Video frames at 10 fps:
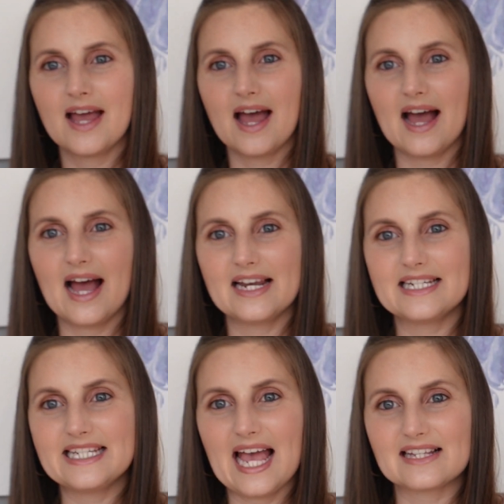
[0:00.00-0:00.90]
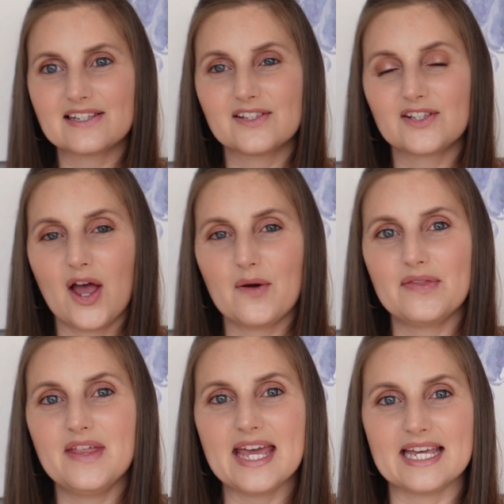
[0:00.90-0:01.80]
And yes, so
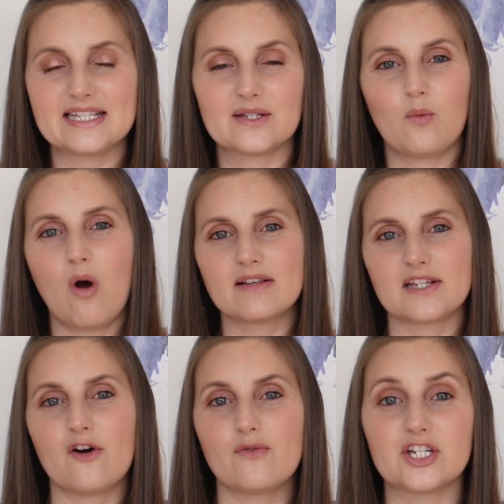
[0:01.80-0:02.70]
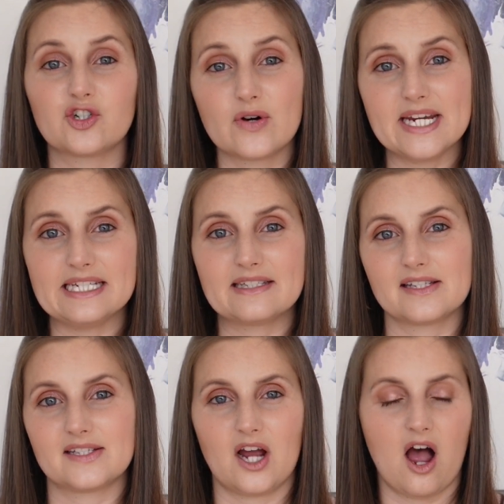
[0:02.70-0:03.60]
this was a retreat
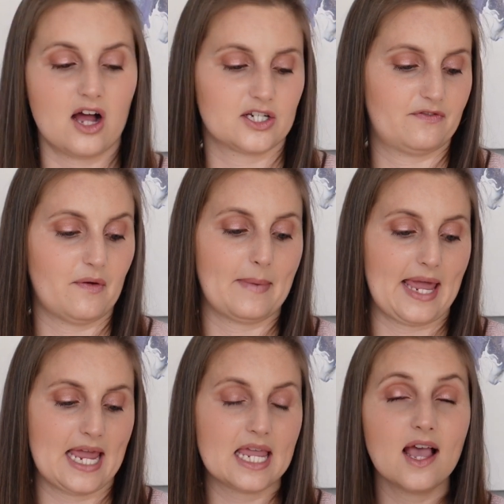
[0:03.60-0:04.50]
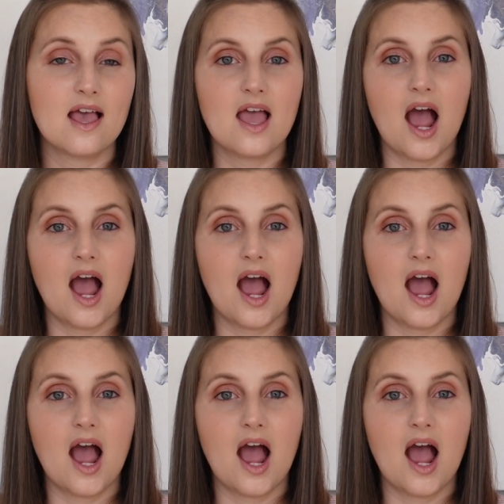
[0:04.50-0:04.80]
start for me.